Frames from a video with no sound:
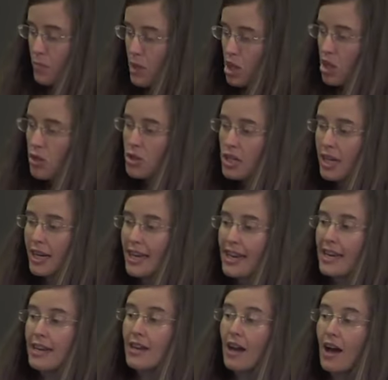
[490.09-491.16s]

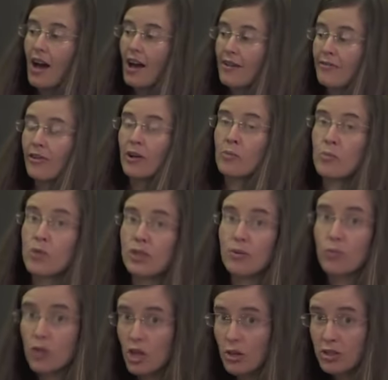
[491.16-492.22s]
usually I find with
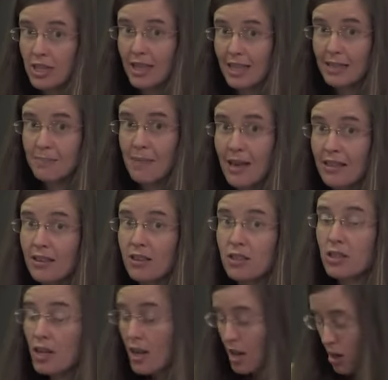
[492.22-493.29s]
using this
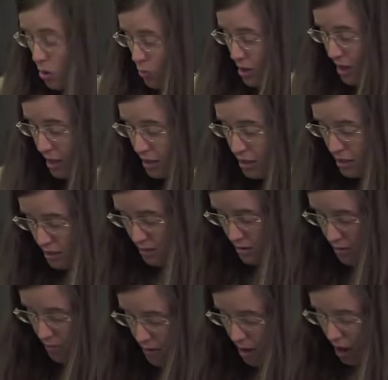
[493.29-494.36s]
method, we could
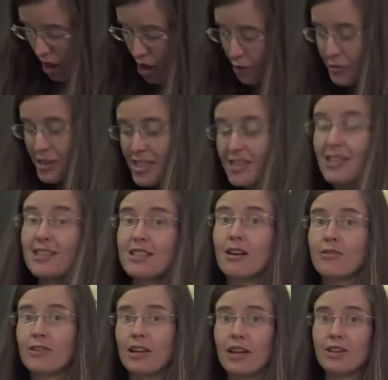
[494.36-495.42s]
harvest this
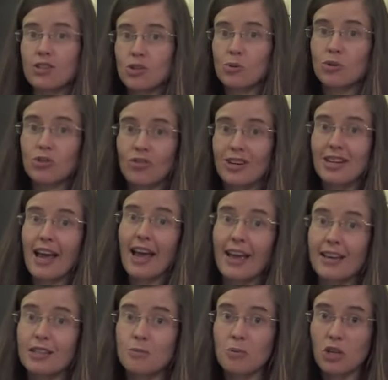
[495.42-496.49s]
stuff in like 2 or 3
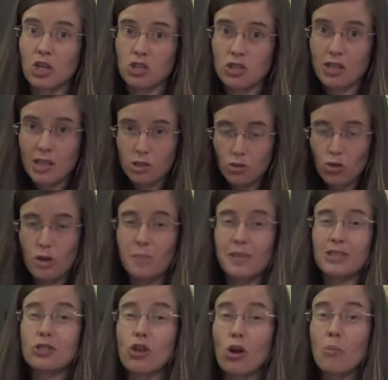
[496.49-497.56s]
days, because there's already
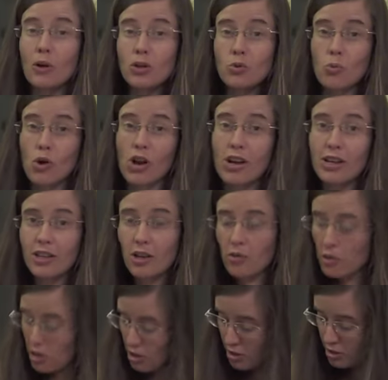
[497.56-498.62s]
been so much work
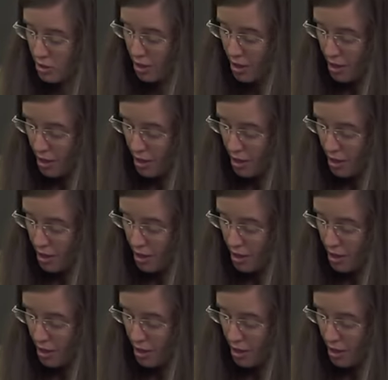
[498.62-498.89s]
going on.